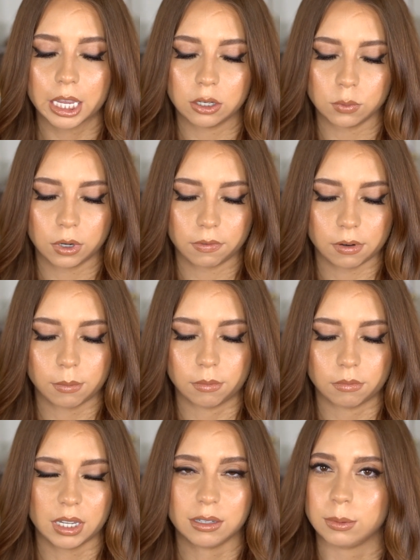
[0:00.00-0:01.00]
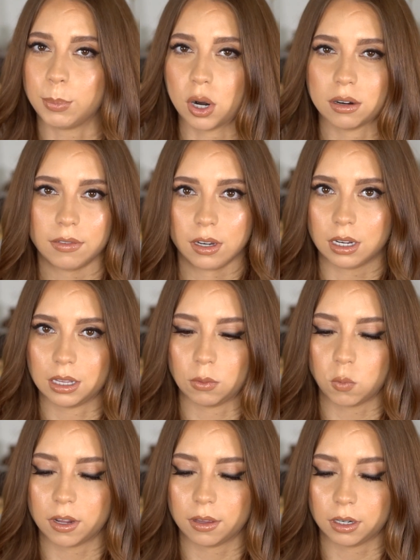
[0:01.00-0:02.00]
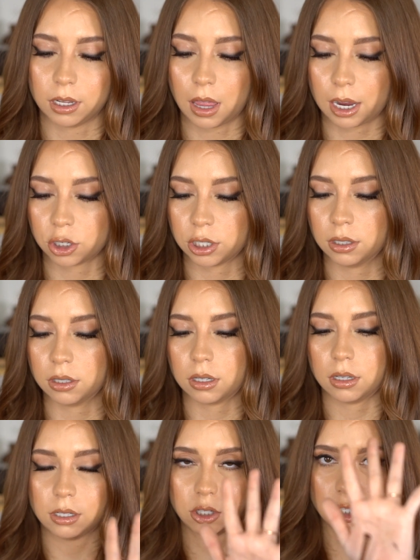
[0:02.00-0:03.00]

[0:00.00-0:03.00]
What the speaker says: It was part of their one of their collections, and it's